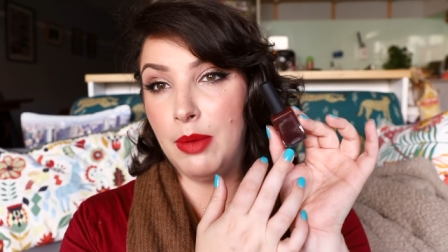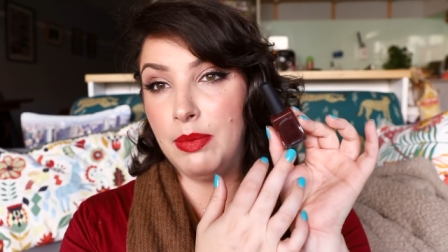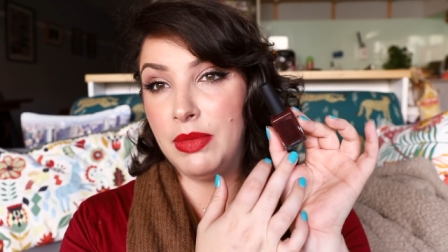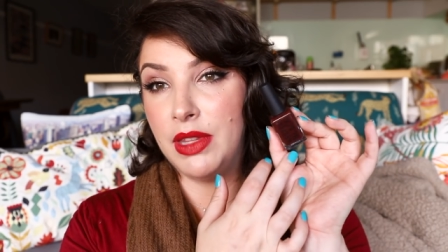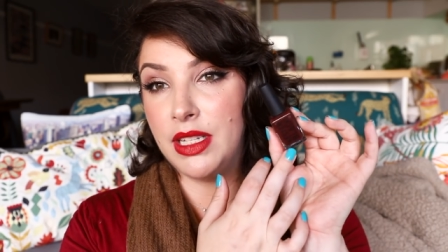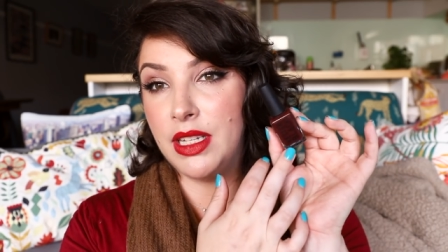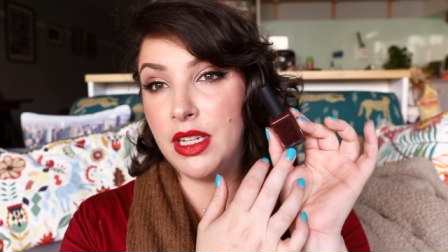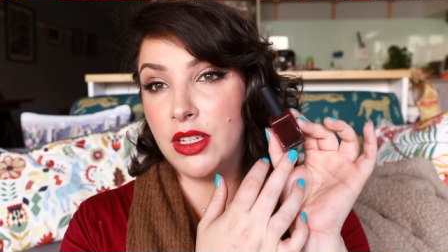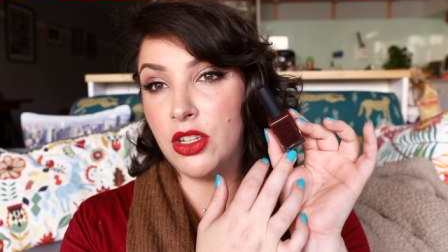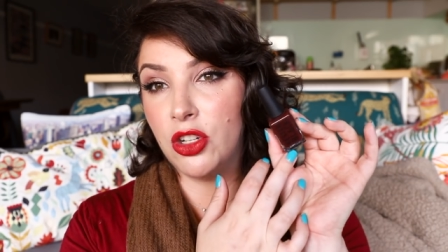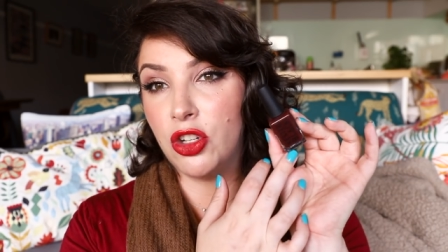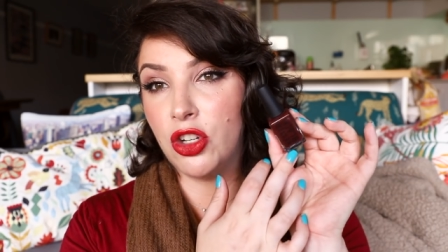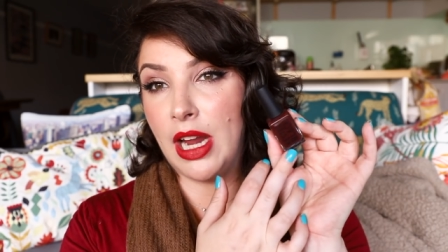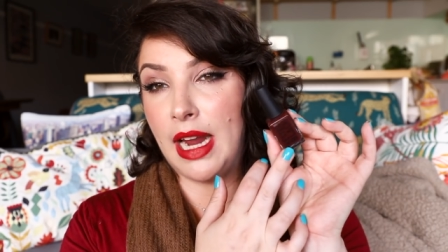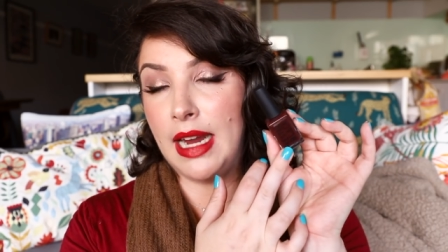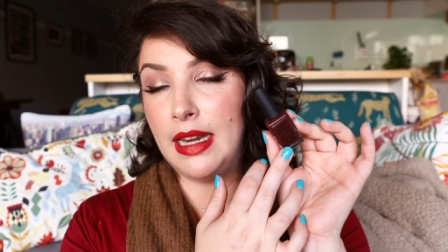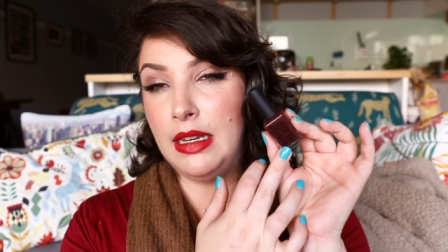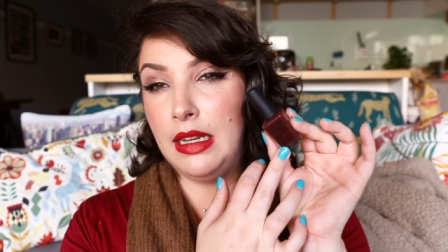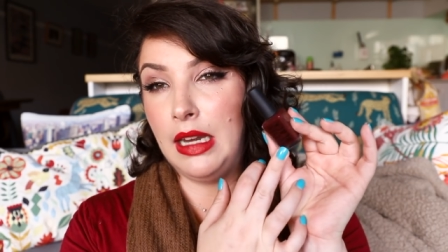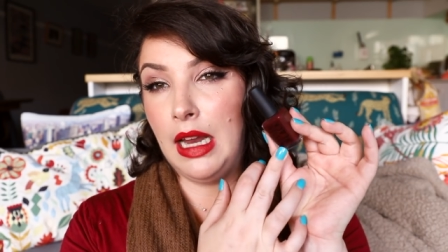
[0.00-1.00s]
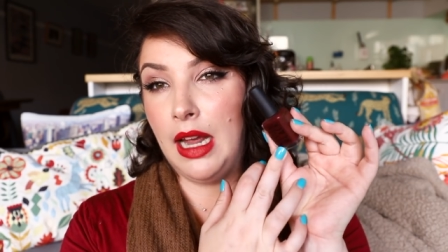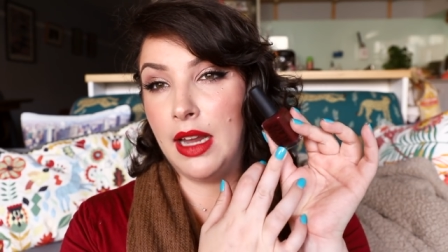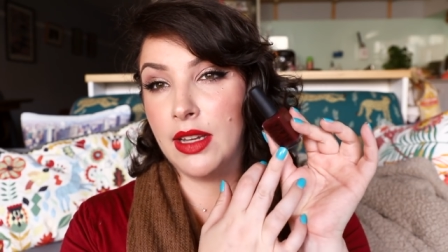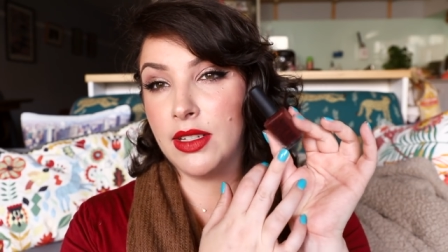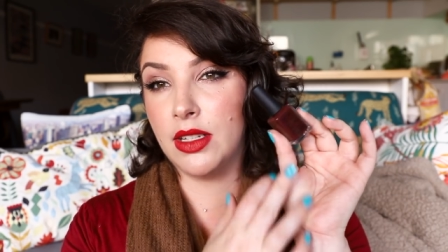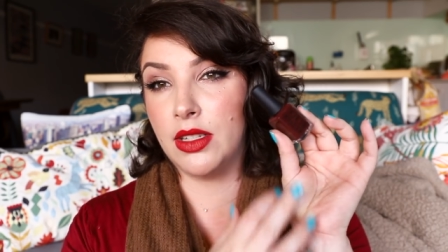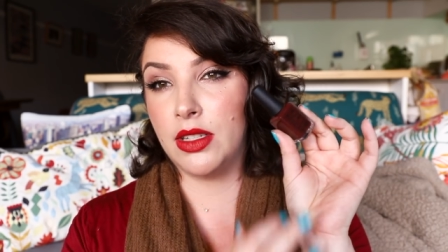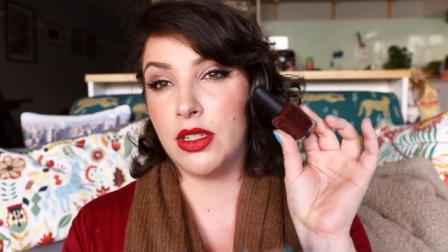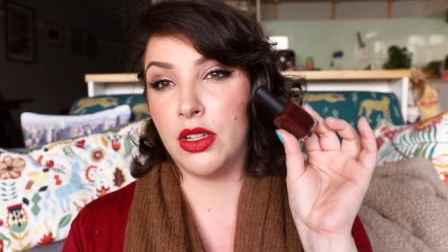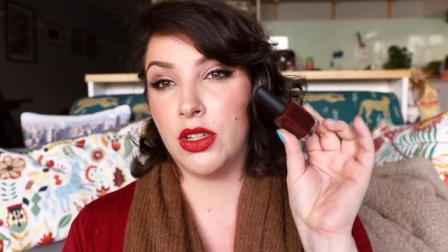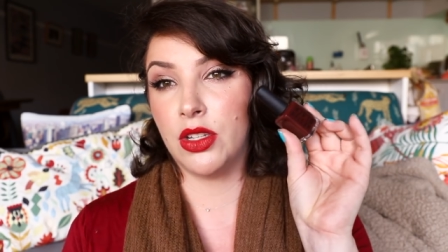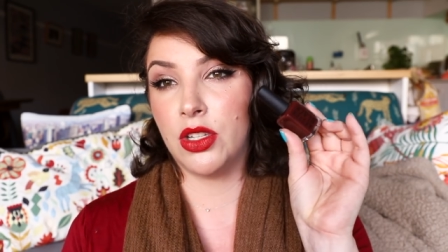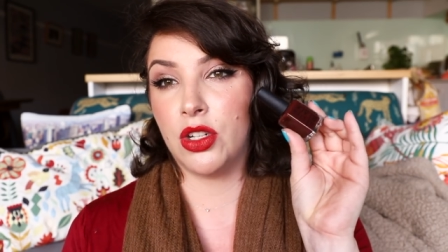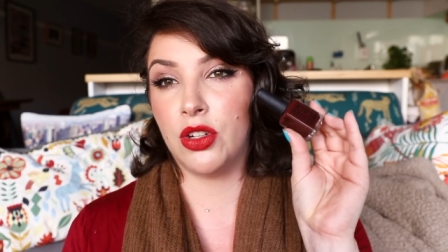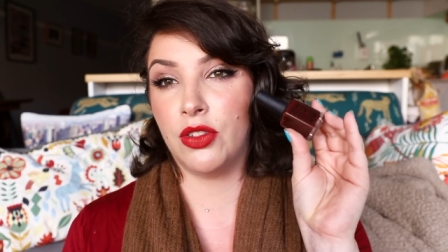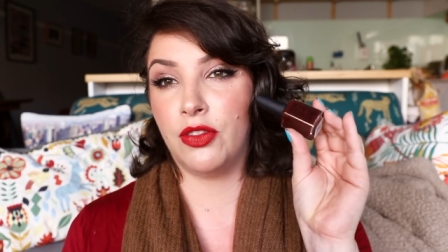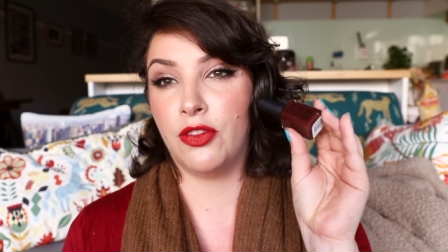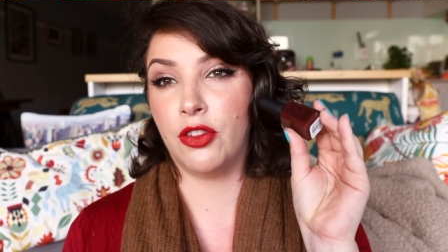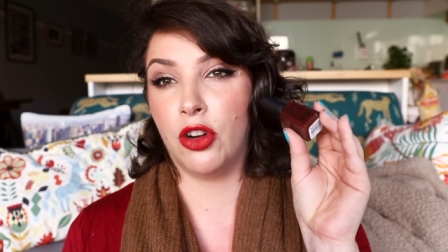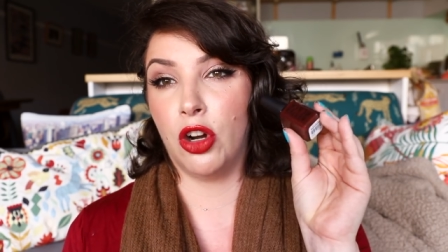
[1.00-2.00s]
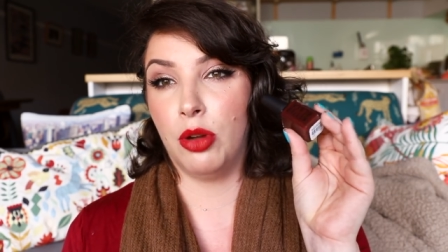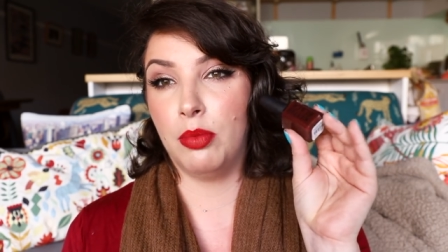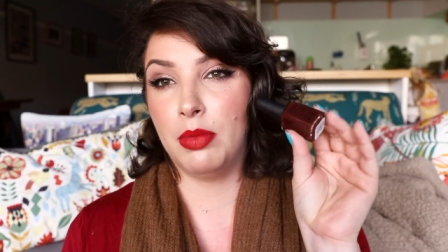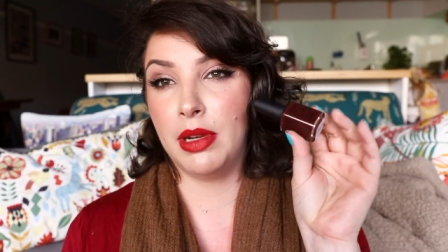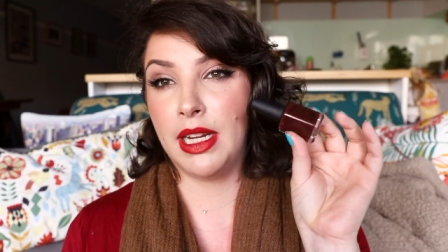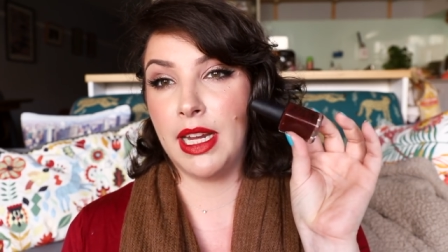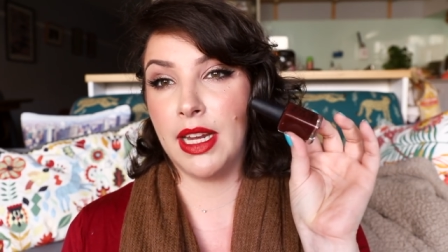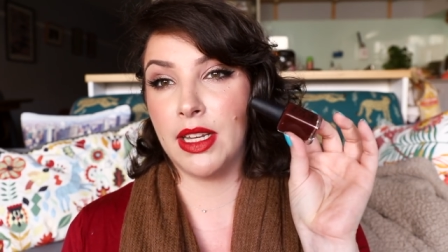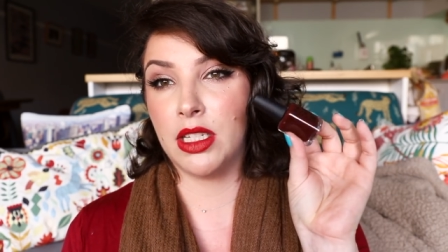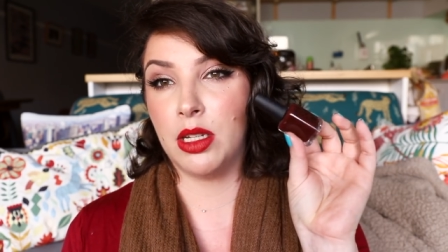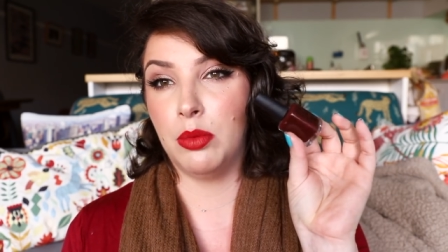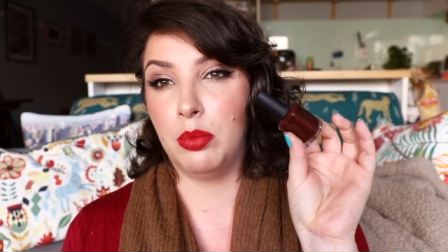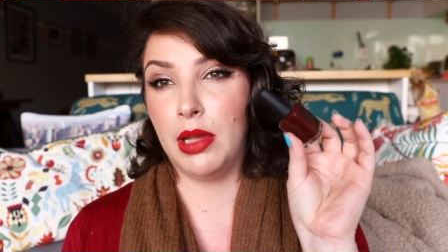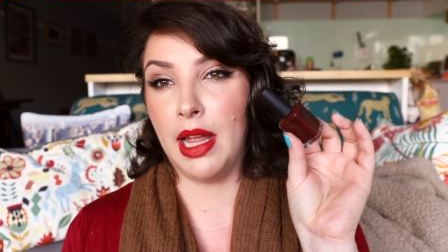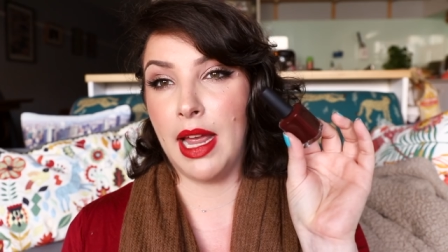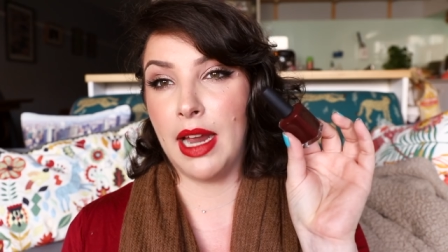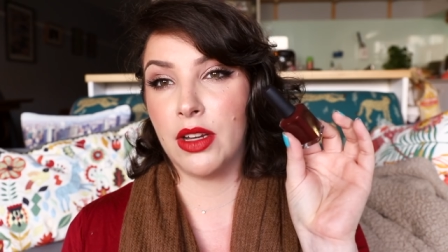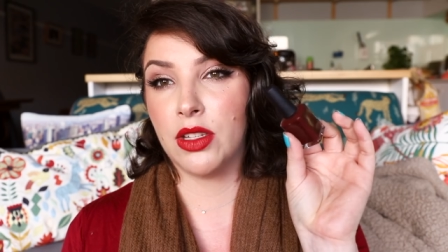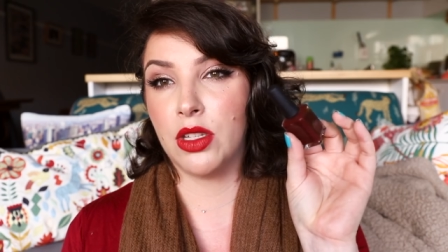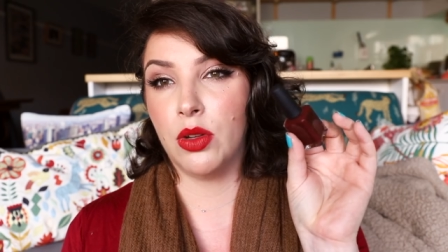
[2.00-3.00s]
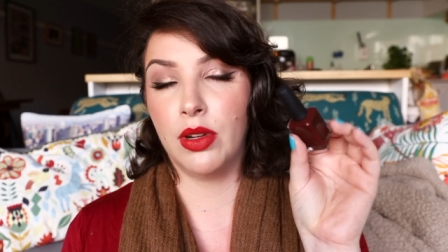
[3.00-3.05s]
this is the shade Narcissist from Kester Black.